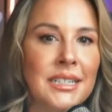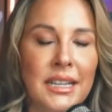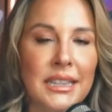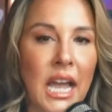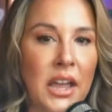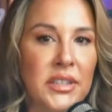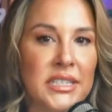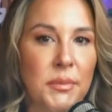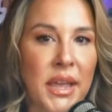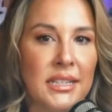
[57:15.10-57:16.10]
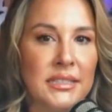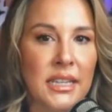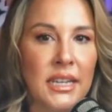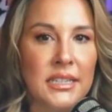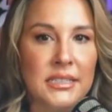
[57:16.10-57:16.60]
Lively demands
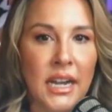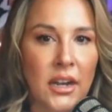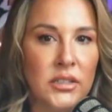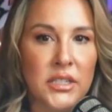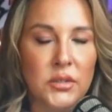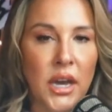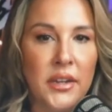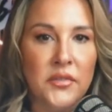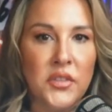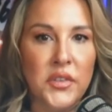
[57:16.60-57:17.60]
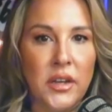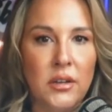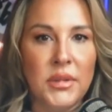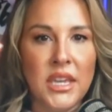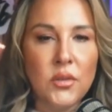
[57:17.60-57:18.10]
an entirely new cut of the
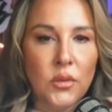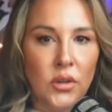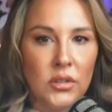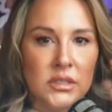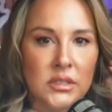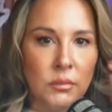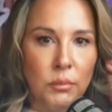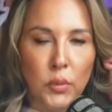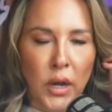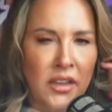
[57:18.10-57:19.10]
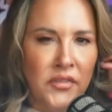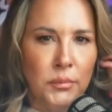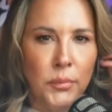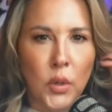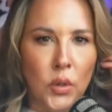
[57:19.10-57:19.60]
film equals brave
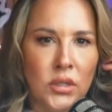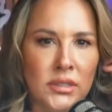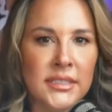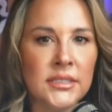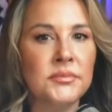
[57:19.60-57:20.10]
and bold.